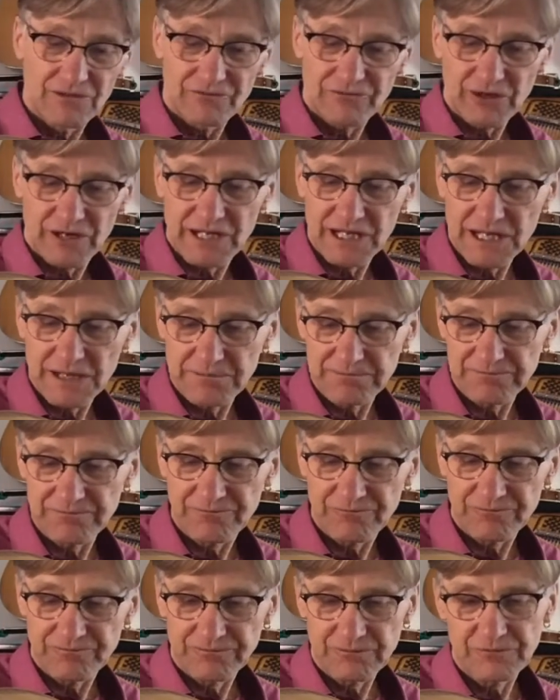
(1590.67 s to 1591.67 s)
him,
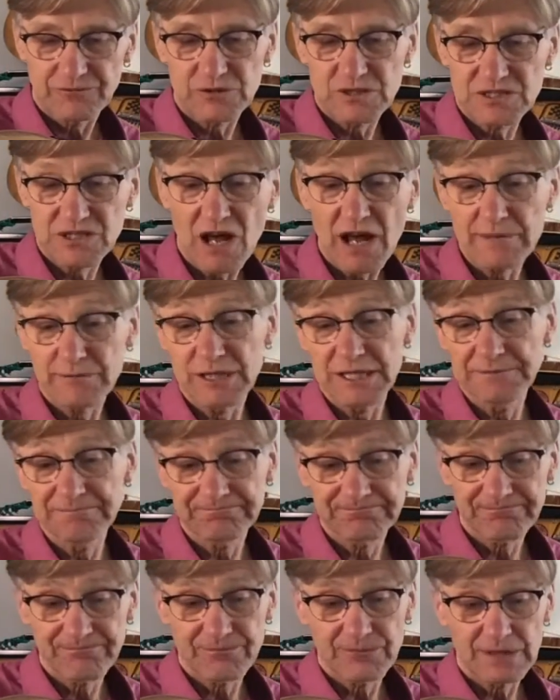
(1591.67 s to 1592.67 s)
for Simon,
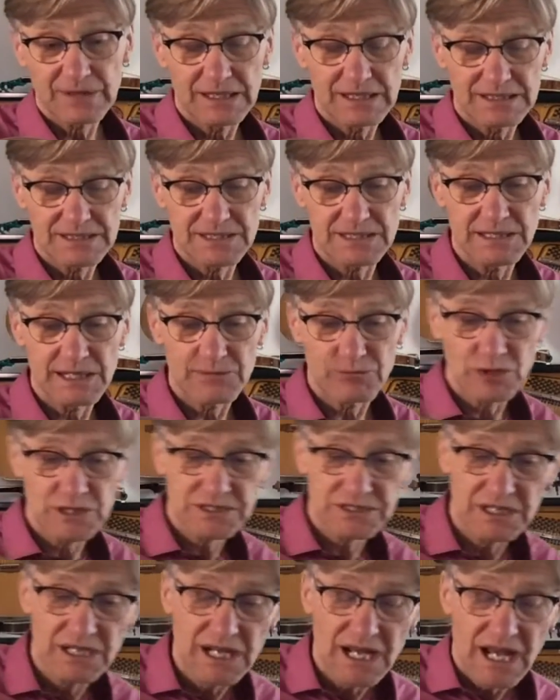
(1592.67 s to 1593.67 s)
as the name
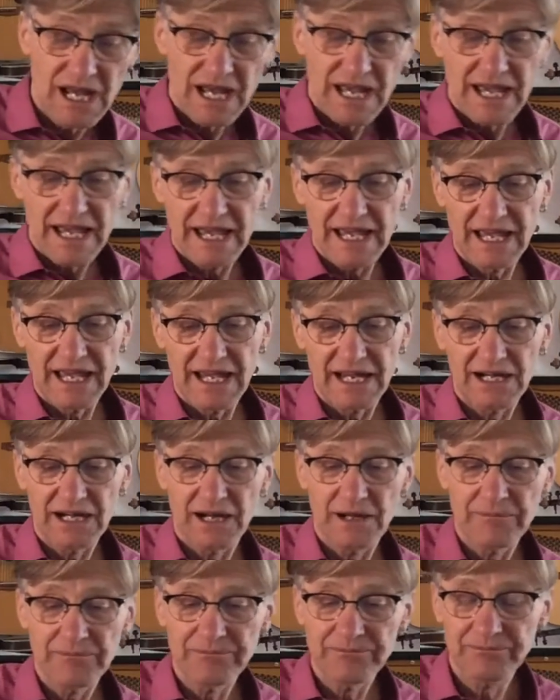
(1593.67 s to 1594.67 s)
was.
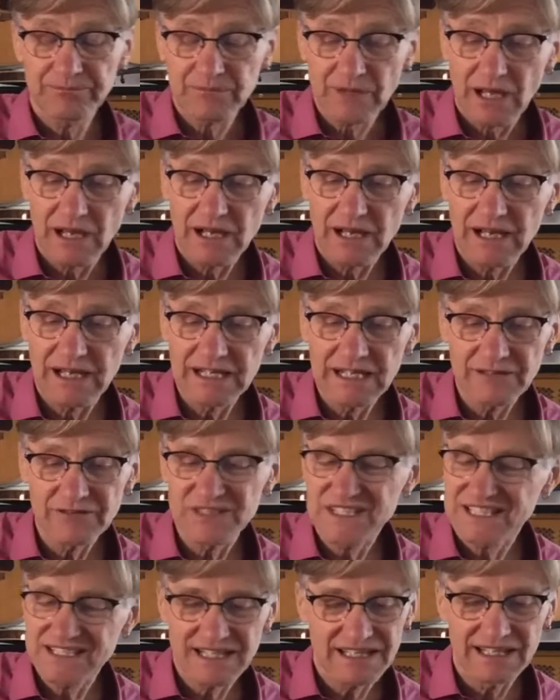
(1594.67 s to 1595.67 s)
And I never
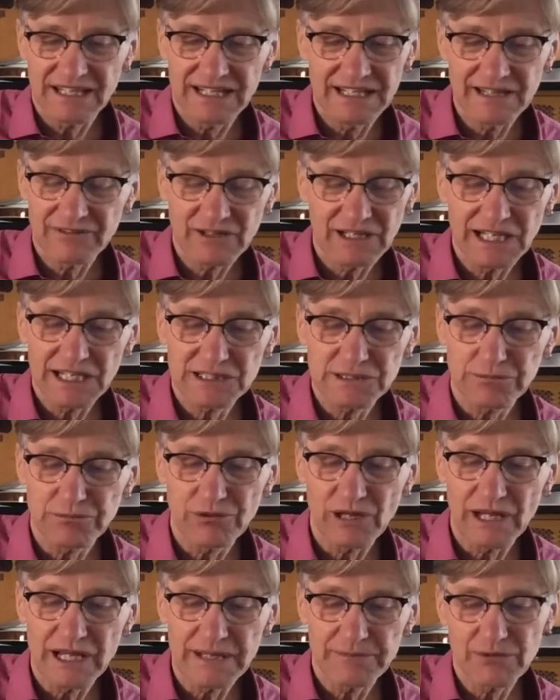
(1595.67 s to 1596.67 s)
sing it, I never get to
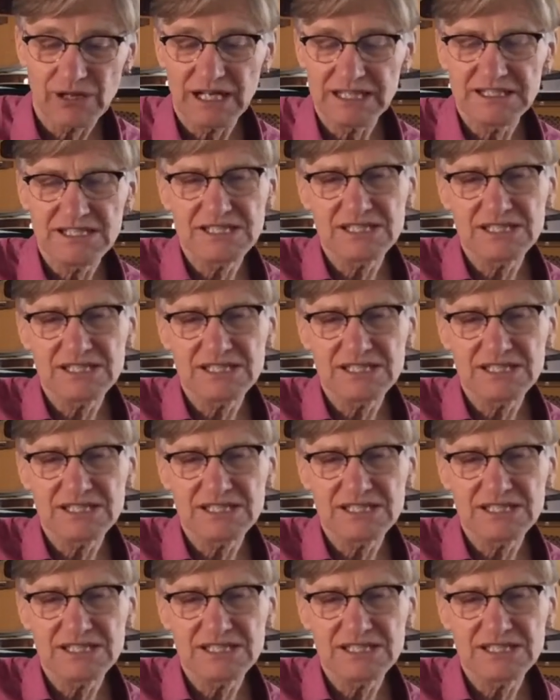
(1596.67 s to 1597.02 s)
play it, but I just